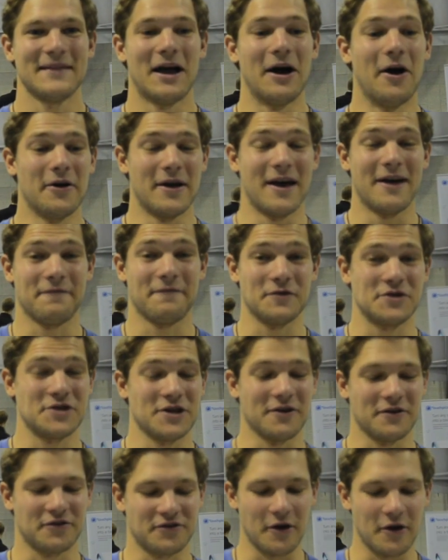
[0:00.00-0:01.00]
Oh yeah, for
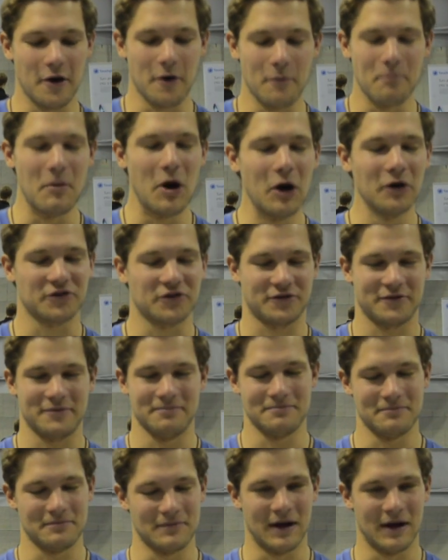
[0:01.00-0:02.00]
sure. So most
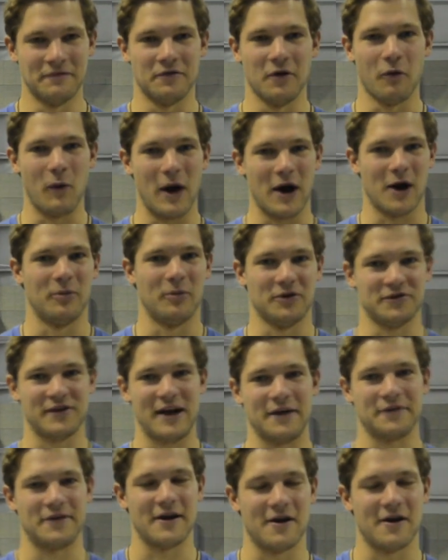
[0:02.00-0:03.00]
of the wearables
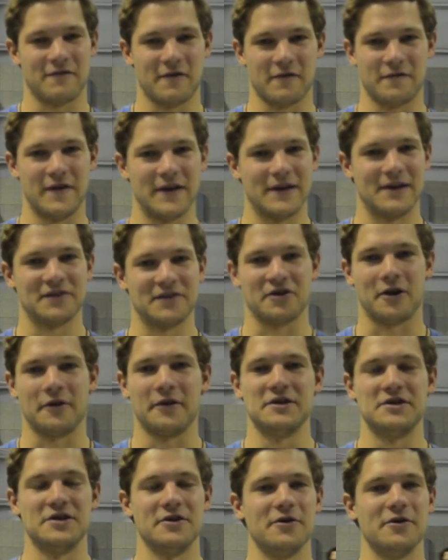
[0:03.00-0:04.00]
out there for fitness, all
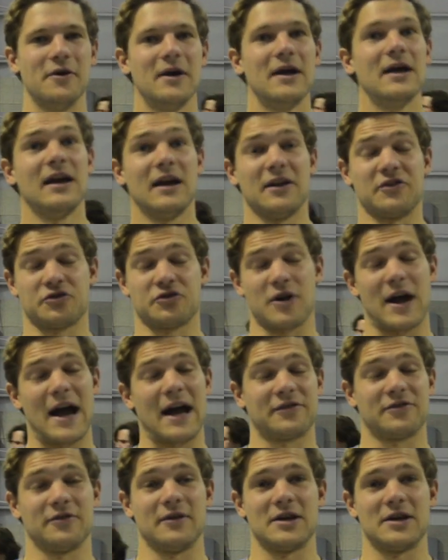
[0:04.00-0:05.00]
they do is
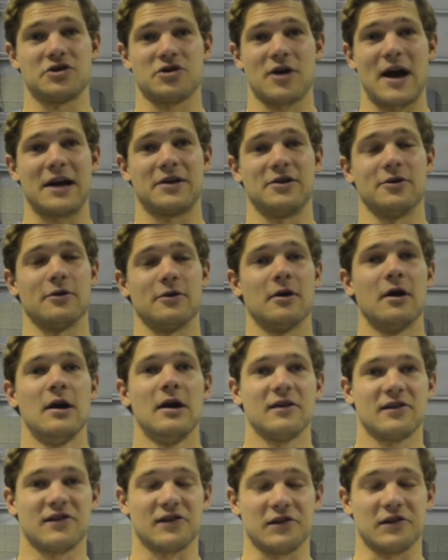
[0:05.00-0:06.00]
track. So they track your
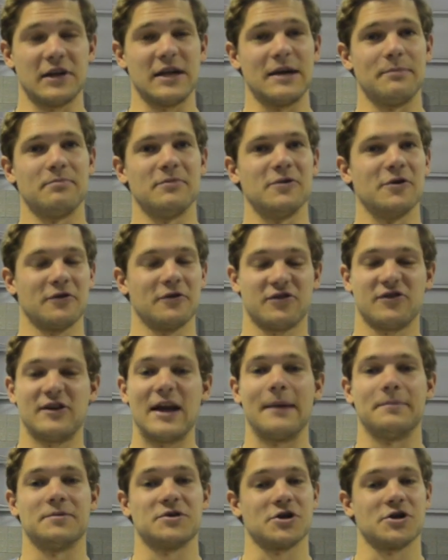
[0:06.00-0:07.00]
sleep, your
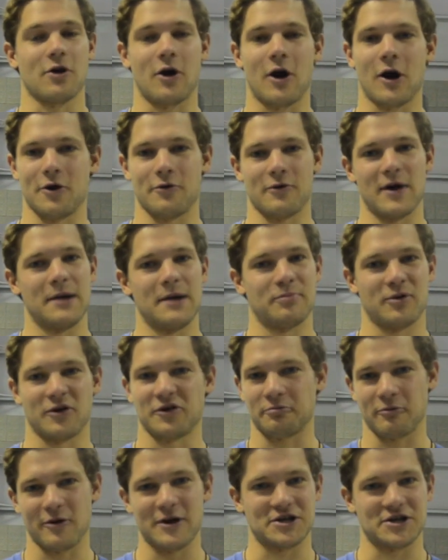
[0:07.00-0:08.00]
steps, your heart rate,
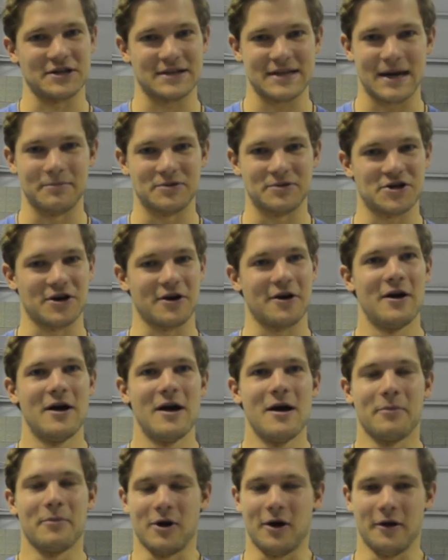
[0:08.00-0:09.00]
perspiration, temperature.
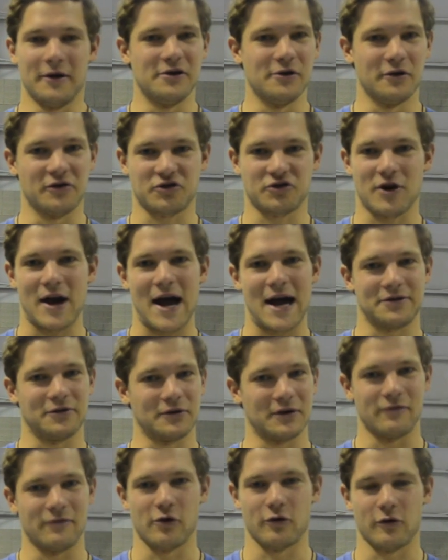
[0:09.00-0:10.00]
But all they do is track.
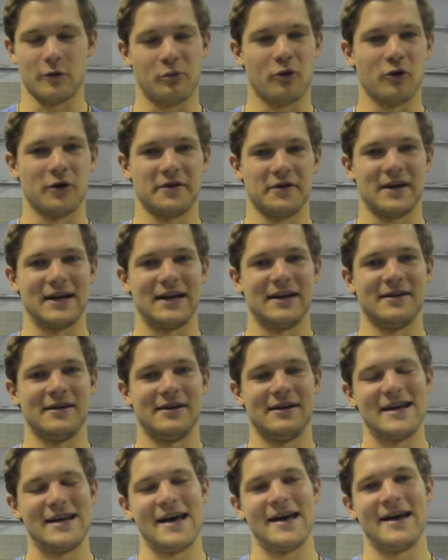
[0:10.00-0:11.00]
They'll give you a report at the end of
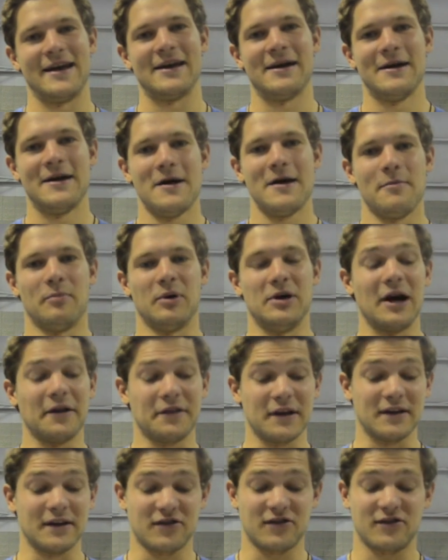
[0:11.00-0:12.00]
the day. But
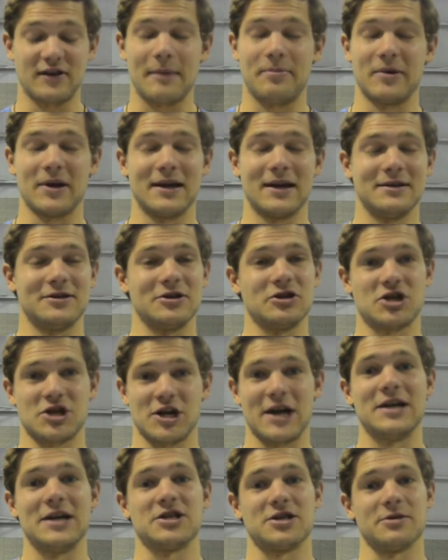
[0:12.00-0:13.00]
nothing is stepping in to
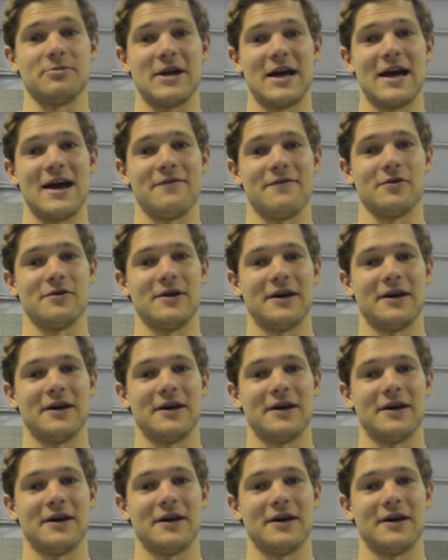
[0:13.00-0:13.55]
change the behavior.